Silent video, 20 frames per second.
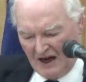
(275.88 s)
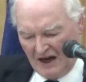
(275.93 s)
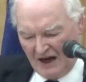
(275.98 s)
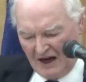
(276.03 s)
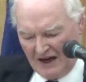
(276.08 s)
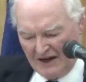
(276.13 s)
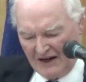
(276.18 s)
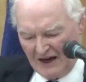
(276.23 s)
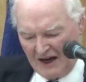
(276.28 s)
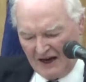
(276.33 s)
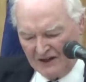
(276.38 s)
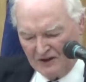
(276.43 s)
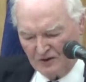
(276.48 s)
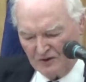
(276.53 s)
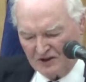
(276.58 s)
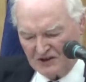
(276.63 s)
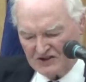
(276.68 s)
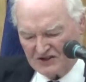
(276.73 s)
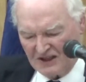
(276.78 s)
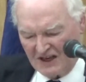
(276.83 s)
and I had to
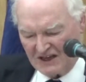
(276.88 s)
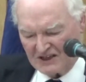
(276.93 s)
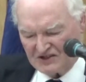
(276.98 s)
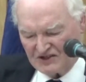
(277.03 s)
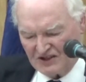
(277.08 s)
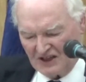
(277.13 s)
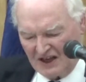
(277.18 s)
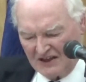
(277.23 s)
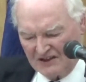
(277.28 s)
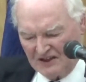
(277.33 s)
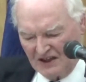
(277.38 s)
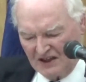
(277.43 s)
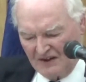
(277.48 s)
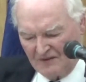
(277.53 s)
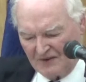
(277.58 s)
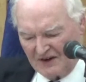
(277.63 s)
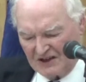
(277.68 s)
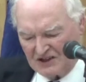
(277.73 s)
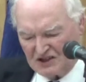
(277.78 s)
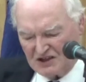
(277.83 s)
research and
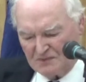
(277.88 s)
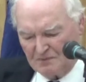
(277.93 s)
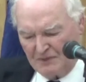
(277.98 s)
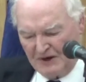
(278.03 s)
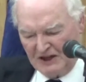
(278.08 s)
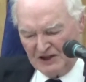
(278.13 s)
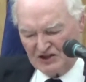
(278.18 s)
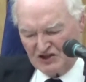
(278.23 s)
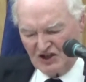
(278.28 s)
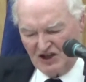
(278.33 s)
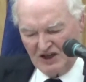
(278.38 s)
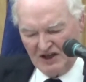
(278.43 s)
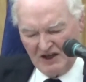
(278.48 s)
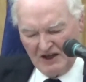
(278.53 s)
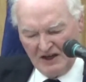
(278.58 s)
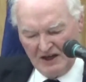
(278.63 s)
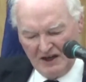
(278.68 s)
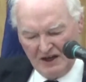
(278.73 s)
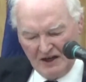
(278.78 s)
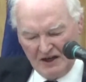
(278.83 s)
deliver a speech
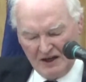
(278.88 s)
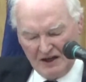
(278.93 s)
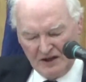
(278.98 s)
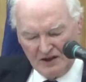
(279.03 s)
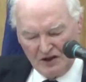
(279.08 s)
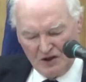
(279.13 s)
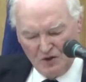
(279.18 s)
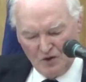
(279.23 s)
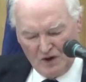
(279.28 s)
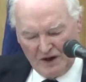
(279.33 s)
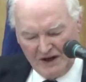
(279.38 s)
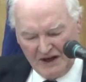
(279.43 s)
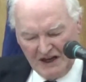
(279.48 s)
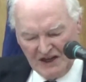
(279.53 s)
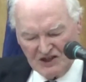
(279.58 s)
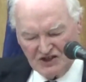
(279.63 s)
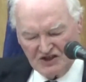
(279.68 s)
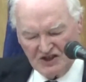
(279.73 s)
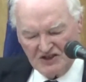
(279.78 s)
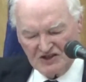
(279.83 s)
to an
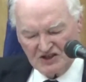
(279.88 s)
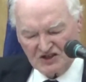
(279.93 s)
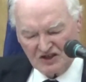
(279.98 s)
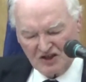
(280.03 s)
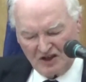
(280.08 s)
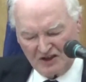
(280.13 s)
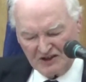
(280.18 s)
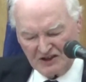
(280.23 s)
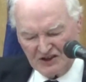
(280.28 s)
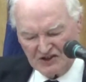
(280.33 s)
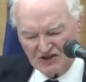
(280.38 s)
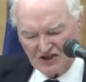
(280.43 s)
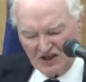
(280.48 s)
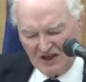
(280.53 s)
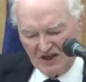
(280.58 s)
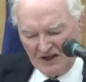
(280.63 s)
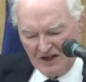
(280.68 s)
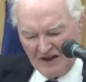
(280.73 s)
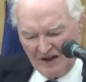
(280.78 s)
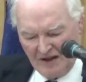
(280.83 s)
ancient Scottish
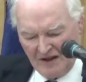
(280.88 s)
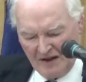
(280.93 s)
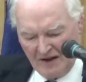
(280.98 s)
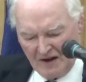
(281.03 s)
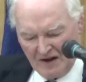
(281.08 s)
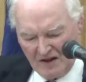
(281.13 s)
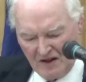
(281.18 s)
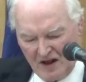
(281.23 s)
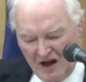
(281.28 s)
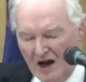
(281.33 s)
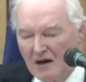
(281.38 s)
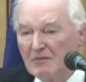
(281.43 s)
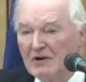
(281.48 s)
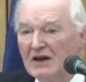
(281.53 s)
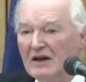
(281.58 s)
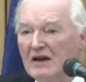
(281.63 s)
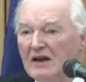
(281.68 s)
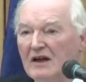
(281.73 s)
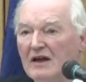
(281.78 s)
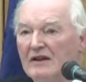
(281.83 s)
club,
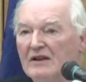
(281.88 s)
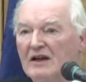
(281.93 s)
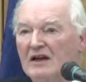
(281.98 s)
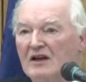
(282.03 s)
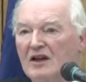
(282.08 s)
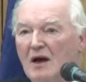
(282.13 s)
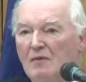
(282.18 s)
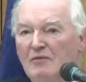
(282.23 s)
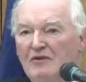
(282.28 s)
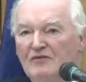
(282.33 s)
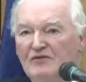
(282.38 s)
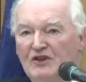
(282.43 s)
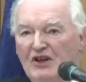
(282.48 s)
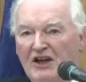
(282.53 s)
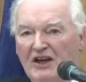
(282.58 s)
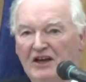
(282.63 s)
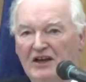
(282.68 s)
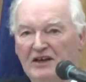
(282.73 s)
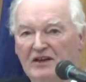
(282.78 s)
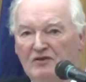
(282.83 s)
the Club of
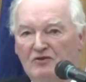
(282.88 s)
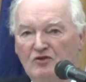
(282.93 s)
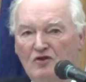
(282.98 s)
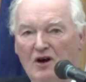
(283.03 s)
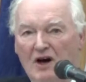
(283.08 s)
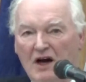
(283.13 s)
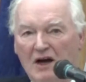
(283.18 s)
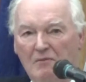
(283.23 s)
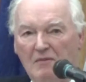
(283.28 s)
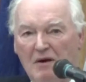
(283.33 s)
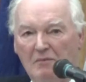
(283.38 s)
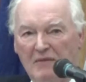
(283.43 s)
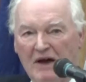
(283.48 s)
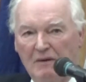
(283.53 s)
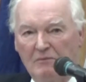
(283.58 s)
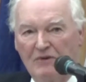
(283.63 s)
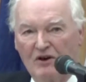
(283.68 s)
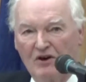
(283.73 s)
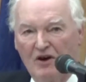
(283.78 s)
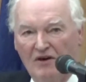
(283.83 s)
Deer, who I am a
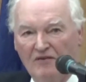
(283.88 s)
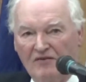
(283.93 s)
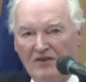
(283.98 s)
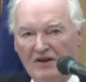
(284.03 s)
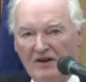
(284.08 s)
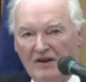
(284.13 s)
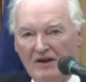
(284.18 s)
member of.